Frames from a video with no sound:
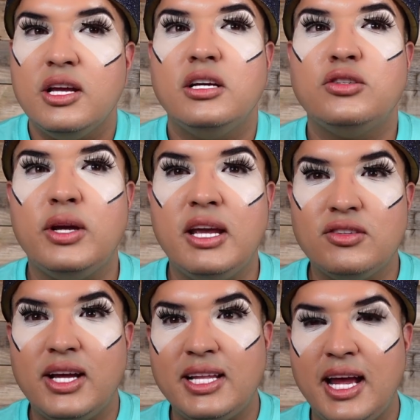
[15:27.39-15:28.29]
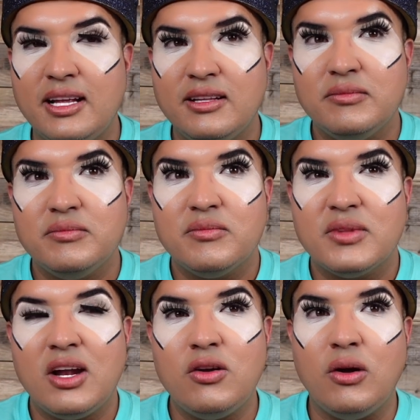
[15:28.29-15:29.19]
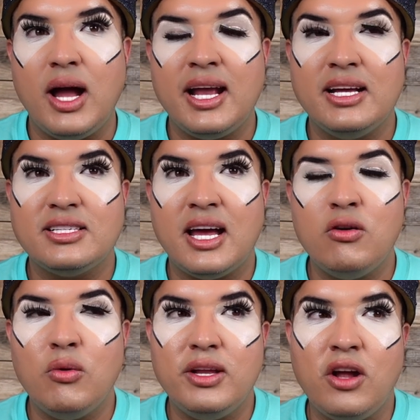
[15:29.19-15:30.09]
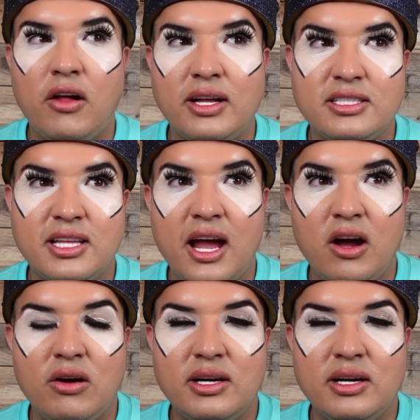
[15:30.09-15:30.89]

So it gives you like like I don't know. I guess I don't know what you call that style.